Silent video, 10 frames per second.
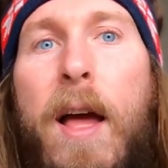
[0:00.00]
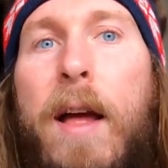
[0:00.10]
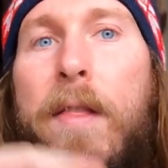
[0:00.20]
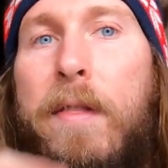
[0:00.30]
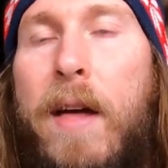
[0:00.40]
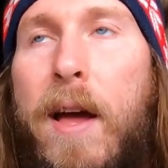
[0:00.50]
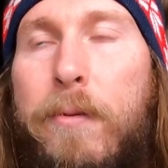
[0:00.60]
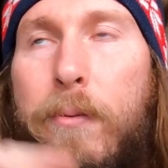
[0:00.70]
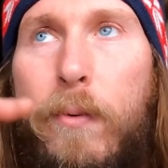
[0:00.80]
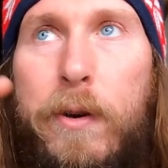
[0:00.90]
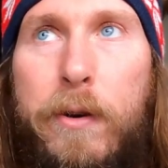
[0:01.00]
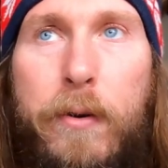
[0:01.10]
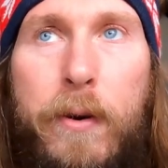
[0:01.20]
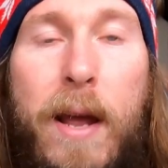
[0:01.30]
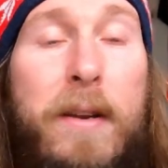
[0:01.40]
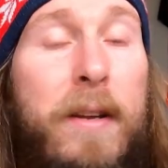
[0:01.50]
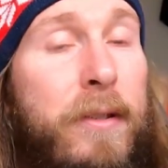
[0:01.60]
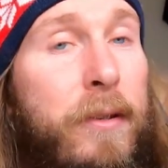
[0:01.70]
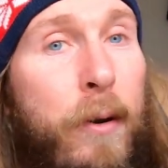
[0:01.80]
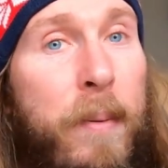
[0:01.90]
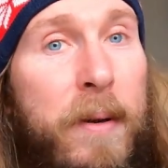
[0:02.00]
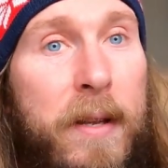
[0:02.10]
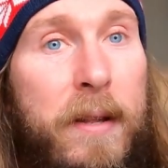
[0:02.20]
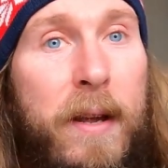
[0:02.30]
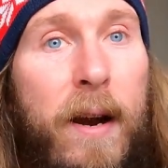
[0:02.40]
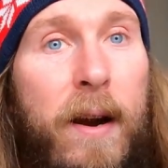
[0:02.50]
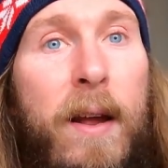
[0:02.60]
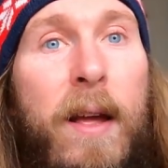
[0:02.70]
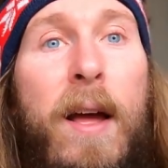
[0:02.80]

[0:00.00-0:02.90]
and that would create a serpent in there.